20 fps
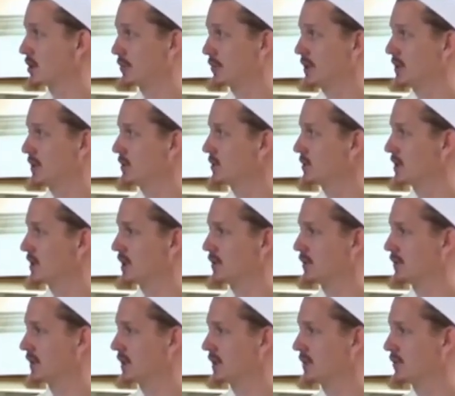being the only
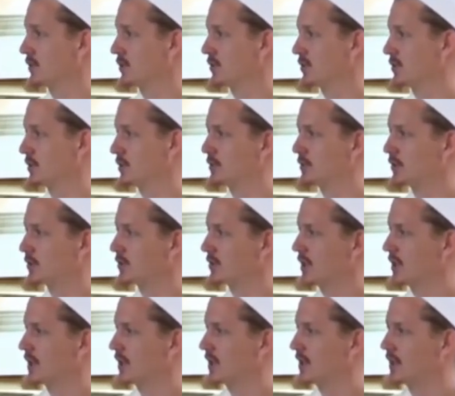unforgivable
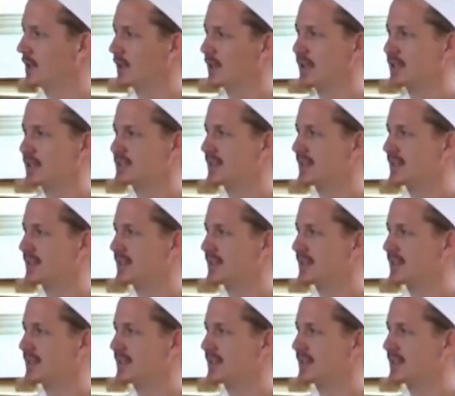sin, that's